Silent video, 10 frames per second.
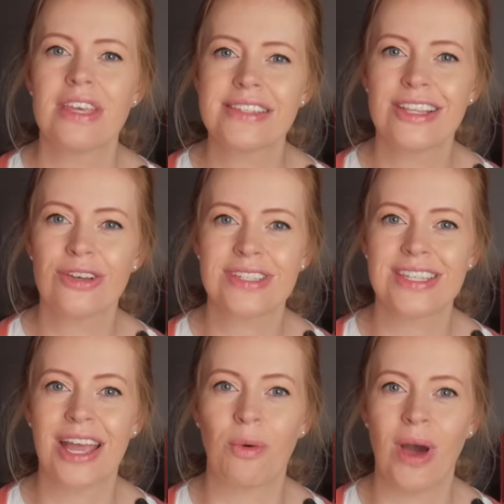this looks
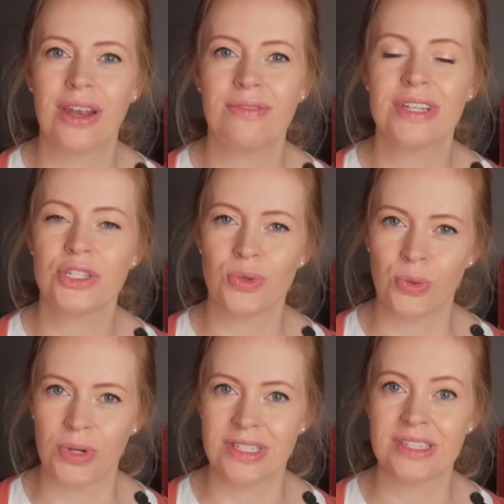like one of
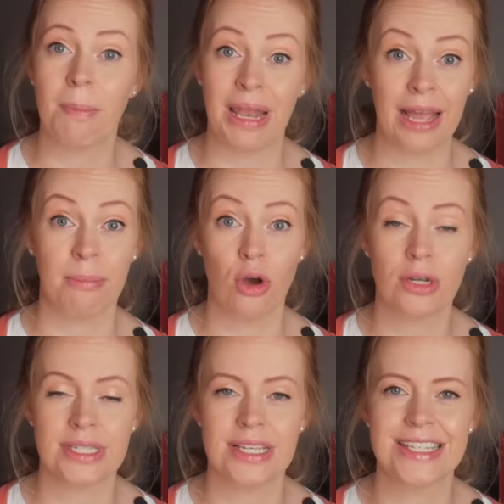Latour's black
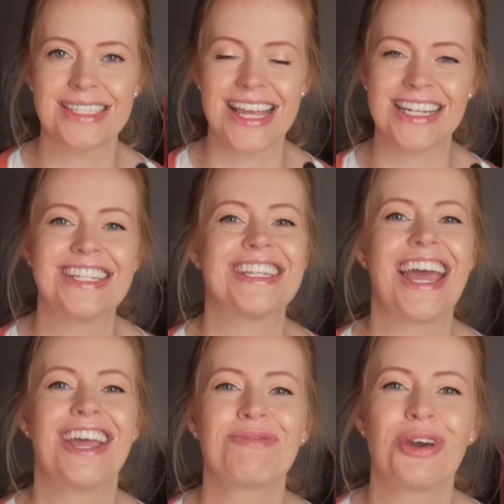boxes, and
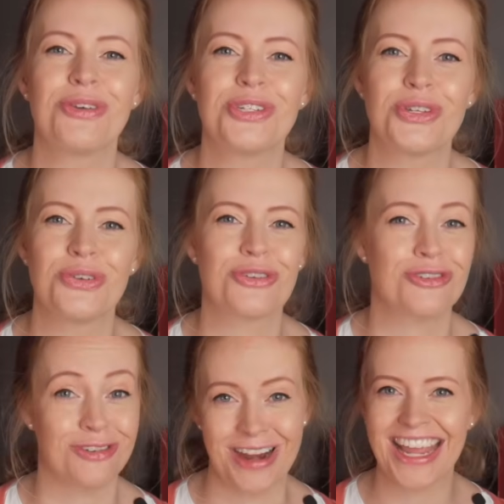today I'm going to
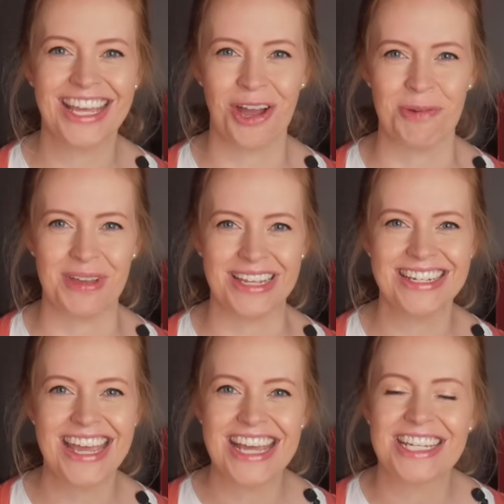crack it
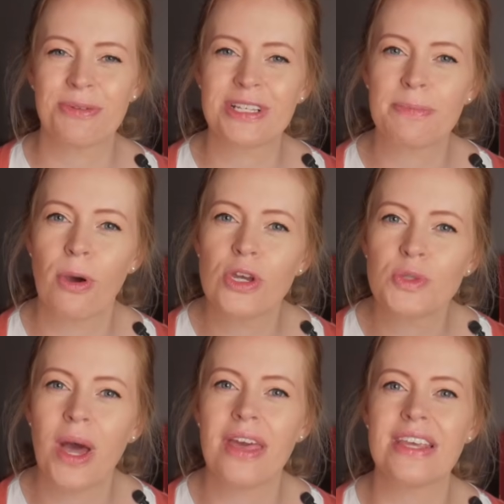open to
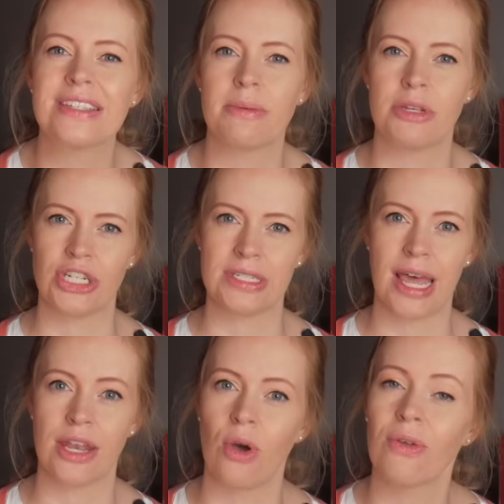expose why these images
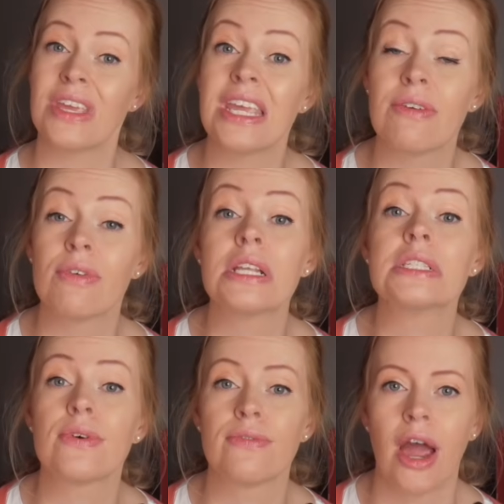are not the
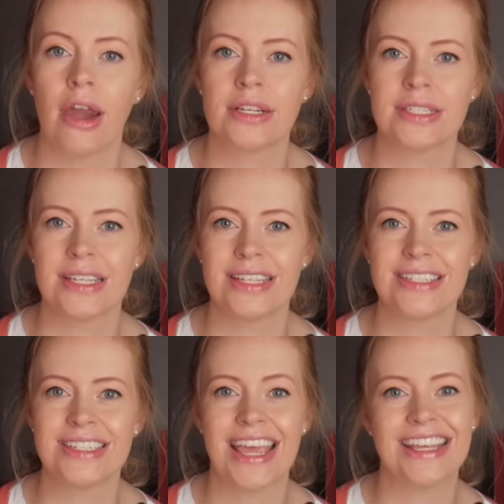evidence for
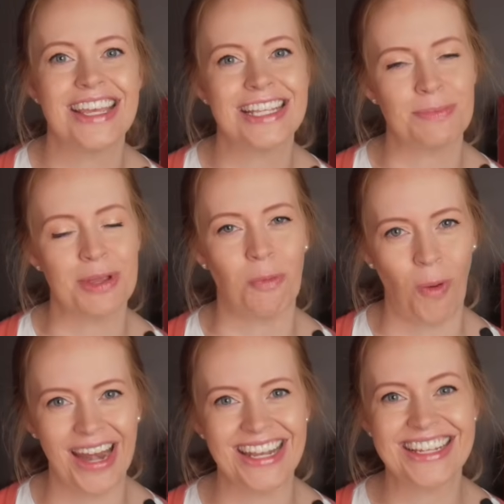viruses, as has been
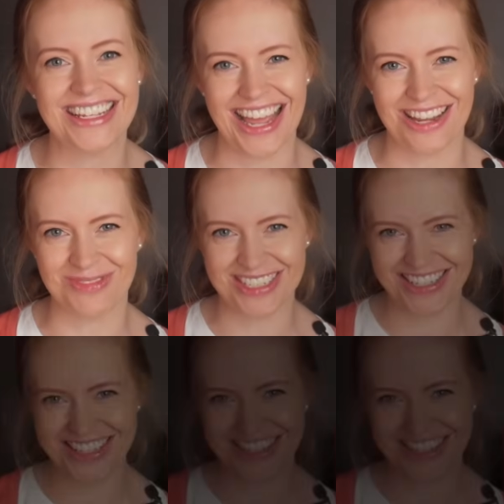widely claimed.